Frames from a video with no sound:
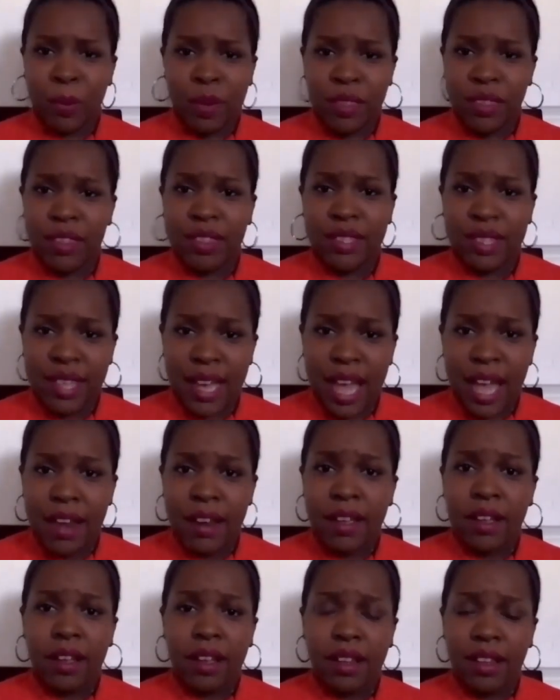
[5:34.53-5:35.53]
Kat Stafford.
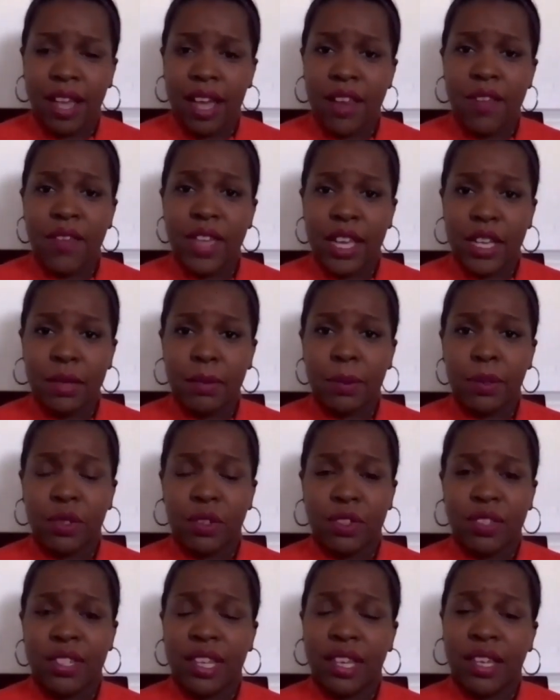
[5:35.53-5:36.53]
She's a national race
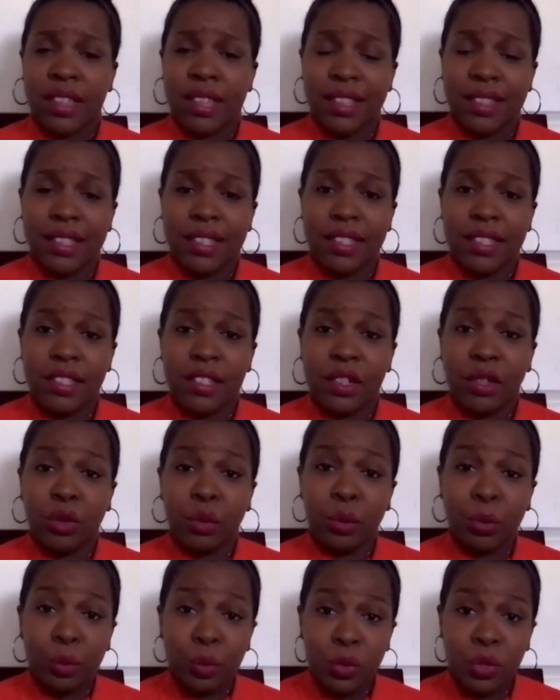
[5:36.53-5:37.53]
and ethnicity reporter
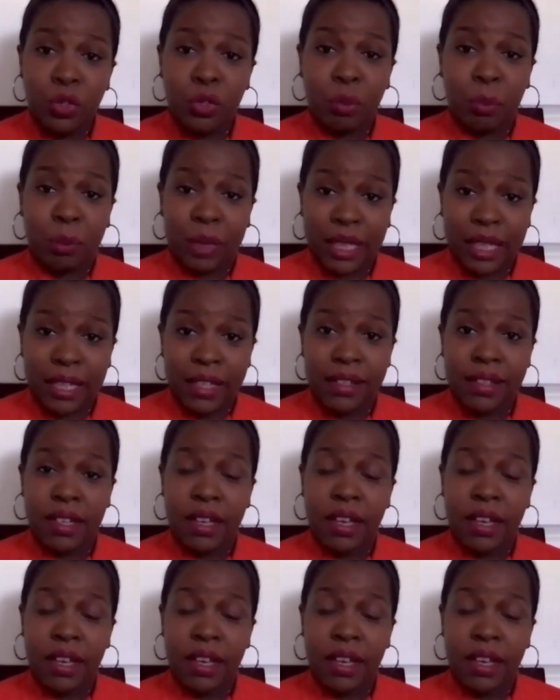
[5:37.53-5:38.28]
for the Associated